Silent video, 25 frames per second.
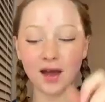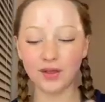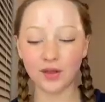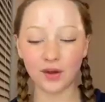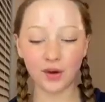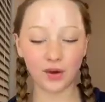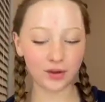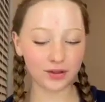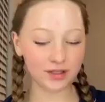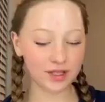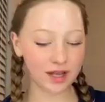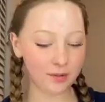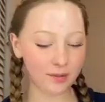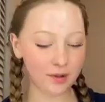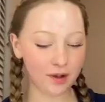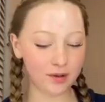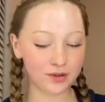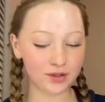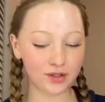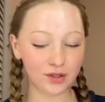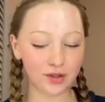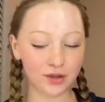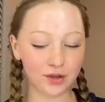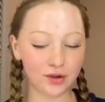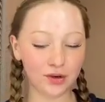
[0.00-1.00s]
the whole time I
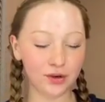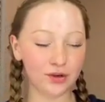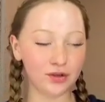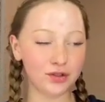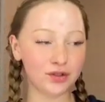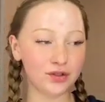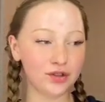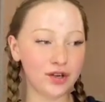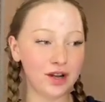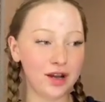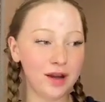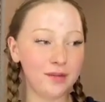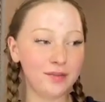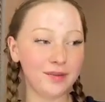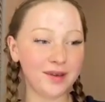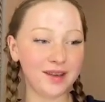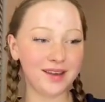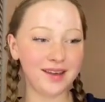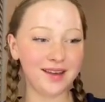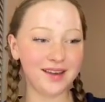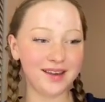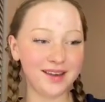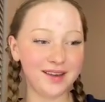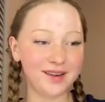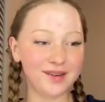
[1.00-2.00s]
was on the girls trip,
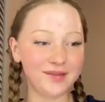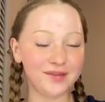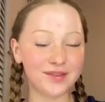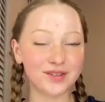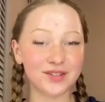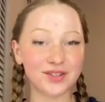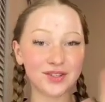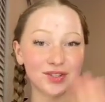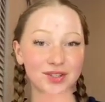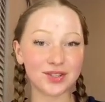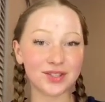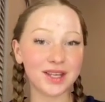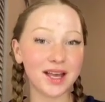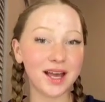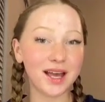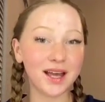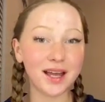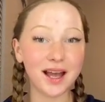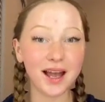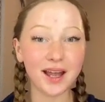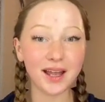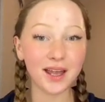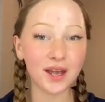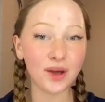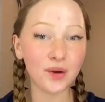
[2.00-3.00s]
he was just like,
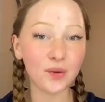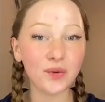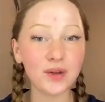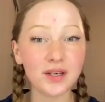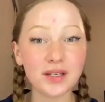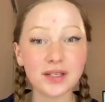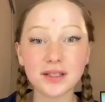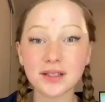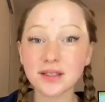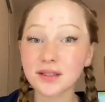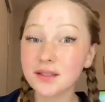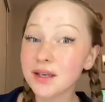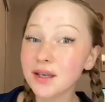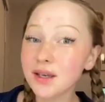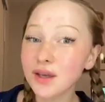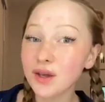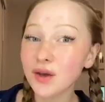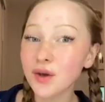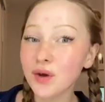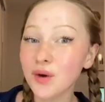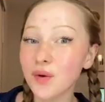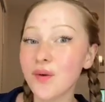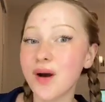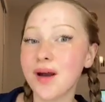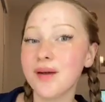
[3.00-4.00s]
I can't wait to see
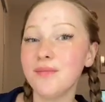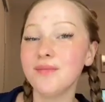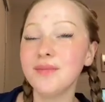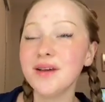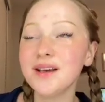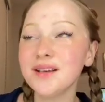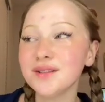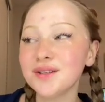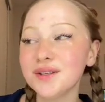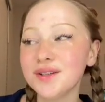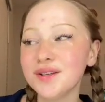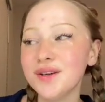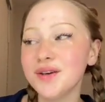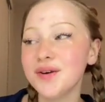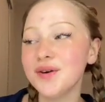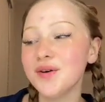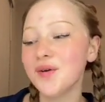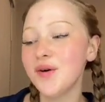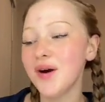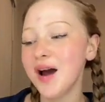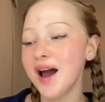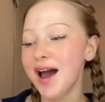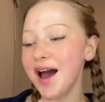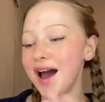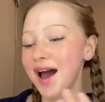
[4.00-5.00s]
you, I miss
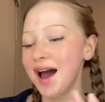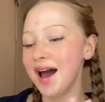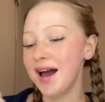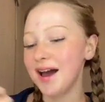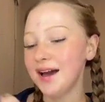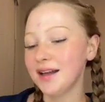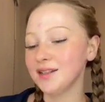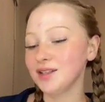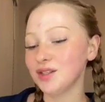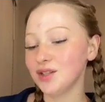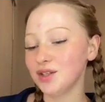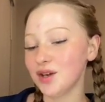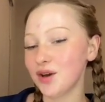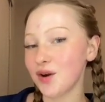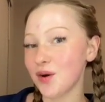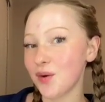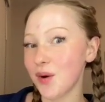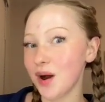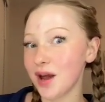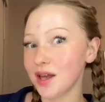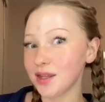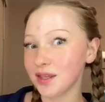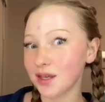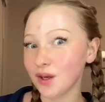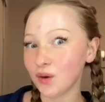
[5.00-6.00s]
you. And so
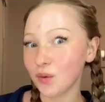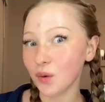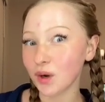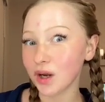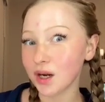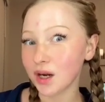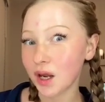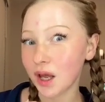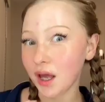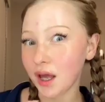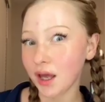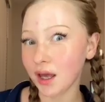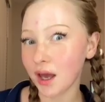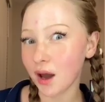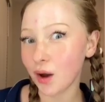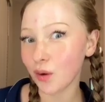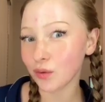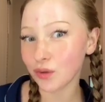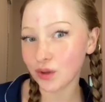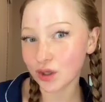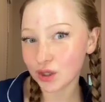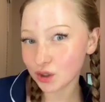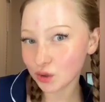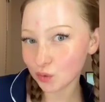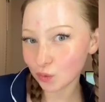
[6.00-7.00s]
I think we're gonna hang out
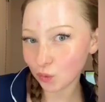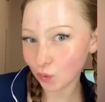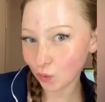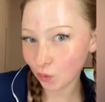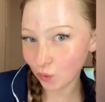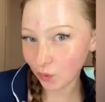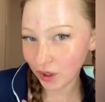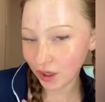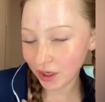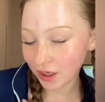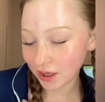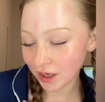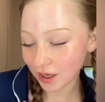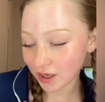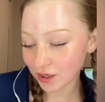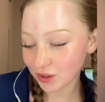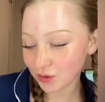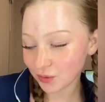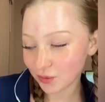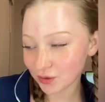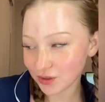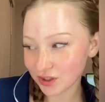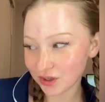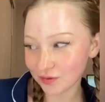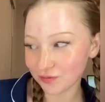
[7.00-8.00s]
this weekend,
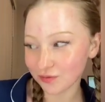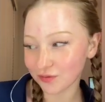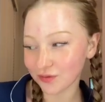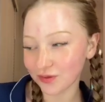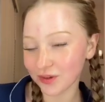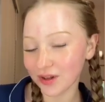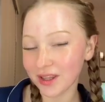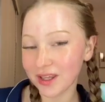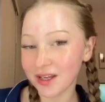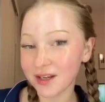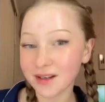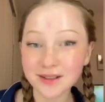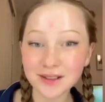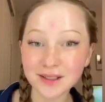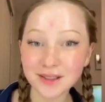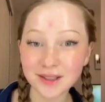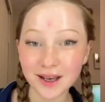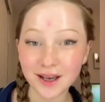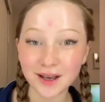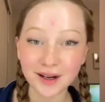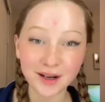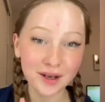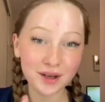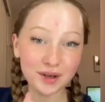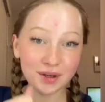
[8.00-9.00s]
which I'm really
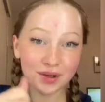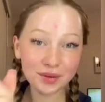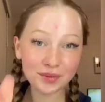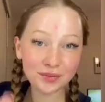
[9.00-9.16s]
excited.